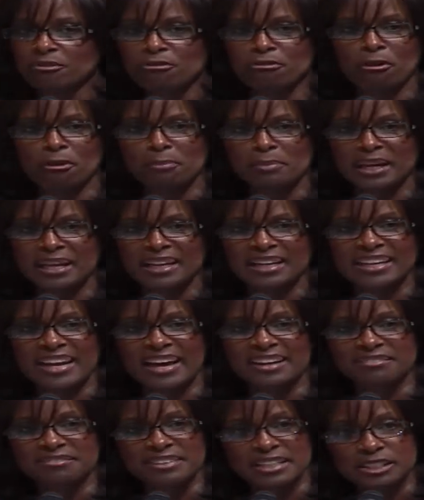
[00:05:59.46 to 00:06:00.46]
for me in
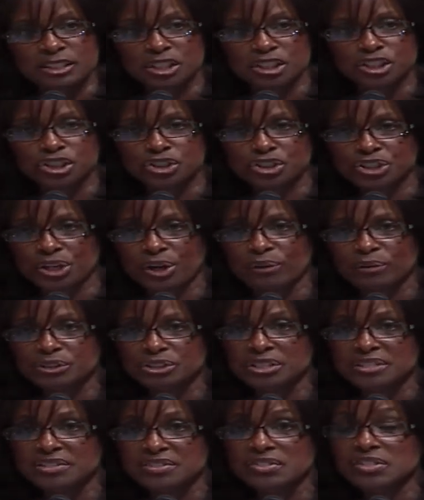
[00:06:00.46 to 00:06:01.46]
Adventist
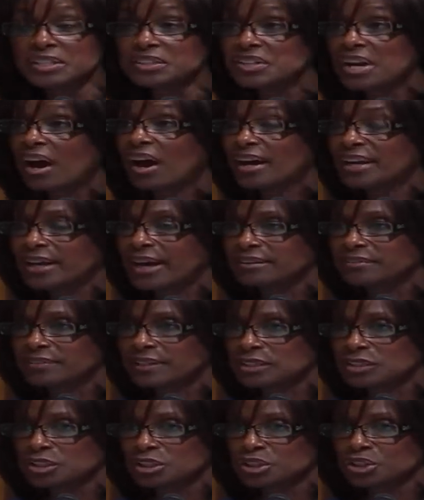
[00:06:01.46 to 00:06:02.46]
churches and
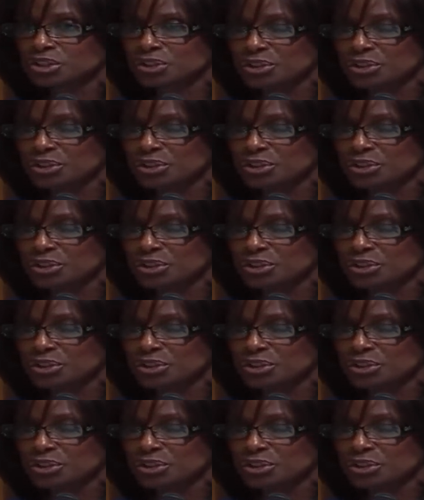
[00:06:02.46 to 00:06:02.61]
non-Adventist